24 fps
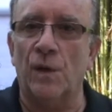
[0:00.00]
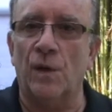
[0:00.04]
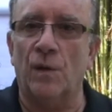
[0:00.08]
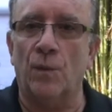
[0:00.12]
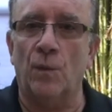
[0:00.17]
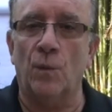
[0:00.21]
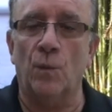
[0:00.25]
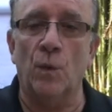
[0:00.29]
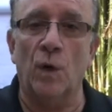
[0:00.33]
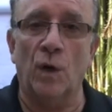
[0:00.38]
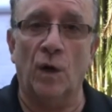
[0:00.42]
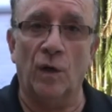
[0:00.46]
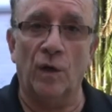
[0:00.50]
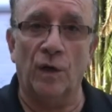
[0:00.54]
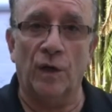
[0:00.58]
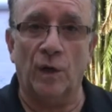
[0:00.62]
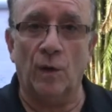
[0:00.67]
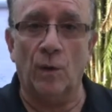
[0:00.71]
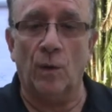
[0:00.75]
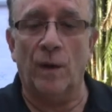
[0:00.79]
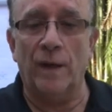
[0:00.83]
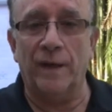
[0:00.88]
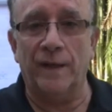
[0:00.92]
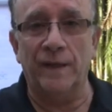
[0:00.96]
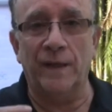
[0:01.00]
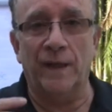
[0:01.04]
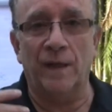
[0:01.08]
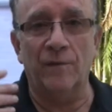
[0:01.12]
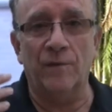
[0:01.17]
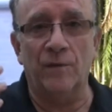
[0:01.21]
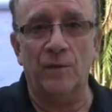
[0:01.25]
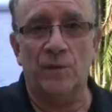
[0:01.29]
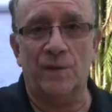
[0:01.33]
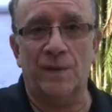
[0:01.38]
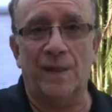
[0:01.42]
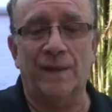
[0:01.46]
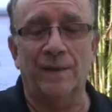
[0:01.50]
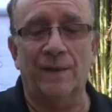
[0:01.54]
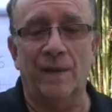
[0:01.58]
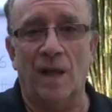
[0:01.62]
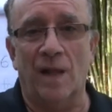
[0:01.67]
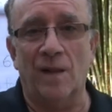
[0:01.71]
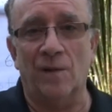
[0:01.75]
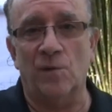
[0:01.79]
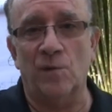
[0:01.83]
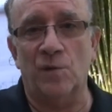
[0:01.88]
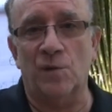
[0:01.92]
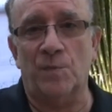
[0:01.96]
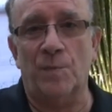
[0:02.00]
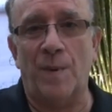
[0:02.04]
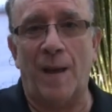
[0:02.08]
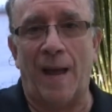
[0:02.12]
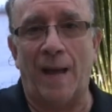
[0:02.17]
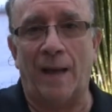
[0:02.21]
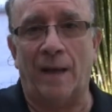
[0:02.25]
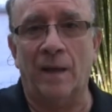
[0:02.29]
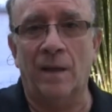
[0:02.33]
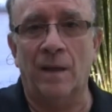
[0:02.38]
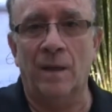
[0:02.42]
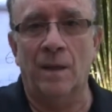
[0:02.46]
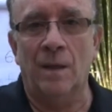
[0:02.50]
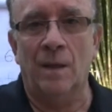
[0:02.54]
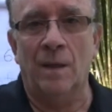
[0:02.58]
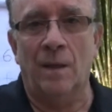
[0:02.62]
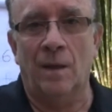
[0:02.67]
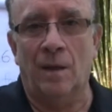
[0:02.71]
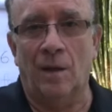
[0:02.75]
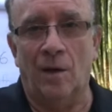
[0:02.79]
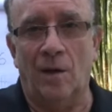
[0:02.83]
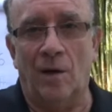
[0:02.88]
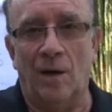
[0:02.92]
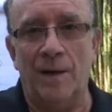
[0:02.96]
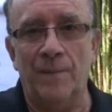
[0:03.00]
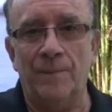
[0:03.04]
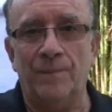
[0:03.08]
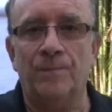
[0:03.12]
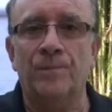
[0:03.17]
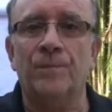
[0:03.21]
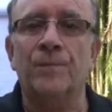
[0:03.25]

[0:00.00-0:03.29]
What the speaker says: we're going to go ahead and give you $10 back. All right?